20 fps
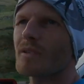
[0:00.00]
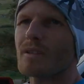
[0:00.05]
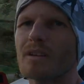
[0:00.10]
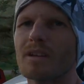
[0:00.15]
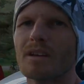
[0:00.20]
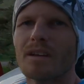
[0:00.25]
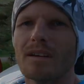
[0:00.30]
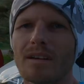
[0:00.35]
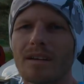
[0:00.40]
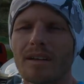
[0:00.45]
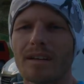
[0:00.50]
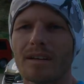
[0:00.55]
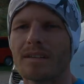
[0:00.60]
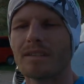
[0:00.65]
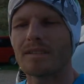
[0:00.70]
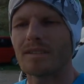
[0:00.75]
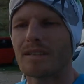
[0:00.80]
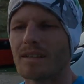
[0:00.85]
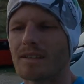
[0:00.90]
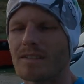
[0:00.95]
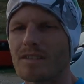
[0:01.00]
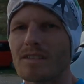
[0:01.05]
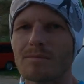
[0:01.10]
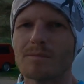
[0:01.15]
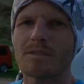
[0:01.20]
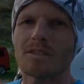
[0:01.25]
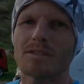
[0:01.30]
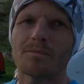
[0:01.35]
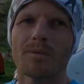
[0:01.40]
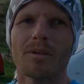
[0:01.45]
Yeah, this is
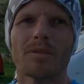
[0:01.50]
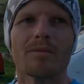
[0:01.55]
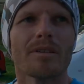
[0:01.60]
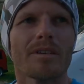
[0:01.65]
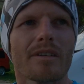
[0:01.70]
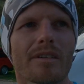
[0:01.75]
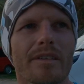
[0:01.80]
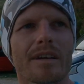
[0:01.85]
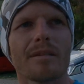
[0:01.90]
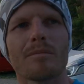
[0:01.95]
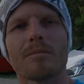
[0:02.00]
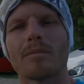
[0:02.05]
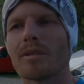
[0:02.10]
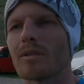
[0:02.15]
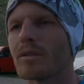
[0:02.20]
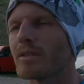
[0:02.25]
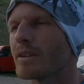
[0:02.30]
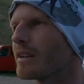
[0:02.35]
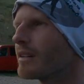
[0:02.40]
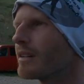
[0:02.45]
my spot where I am, look.